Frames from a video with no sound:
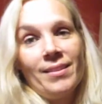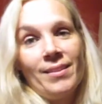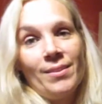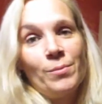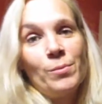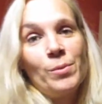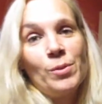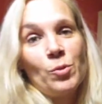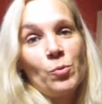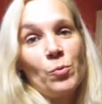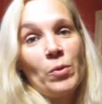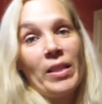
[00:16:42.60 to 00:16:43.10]

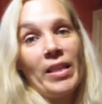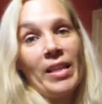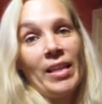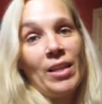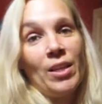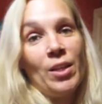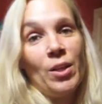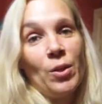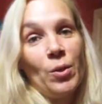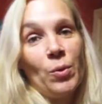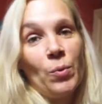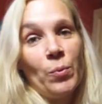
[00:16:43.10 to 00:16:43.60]
Sean really
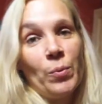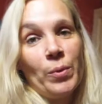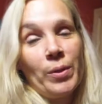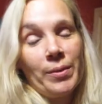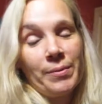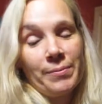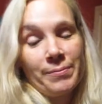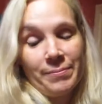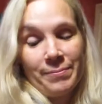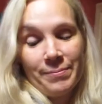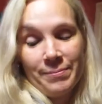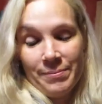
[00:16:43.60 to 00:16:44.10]

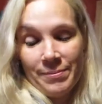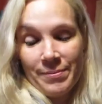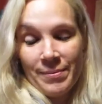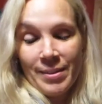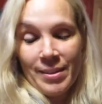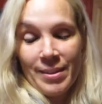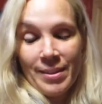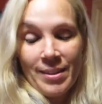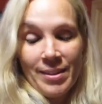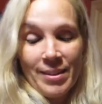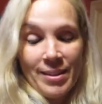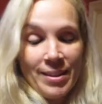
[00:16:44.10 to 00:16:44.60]
Machine!
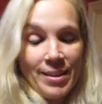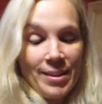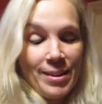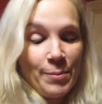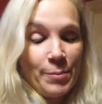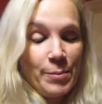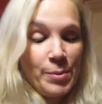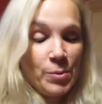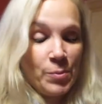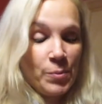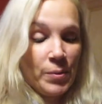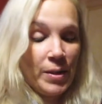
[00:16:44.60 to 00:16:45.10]

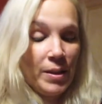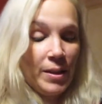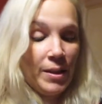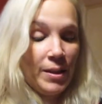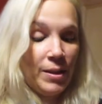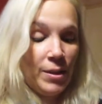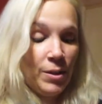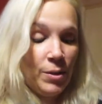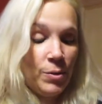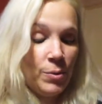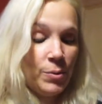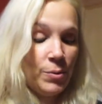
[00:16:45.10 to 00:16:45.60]
It's really
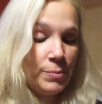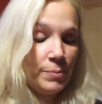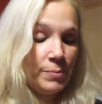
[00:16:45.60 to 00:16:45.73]
cute.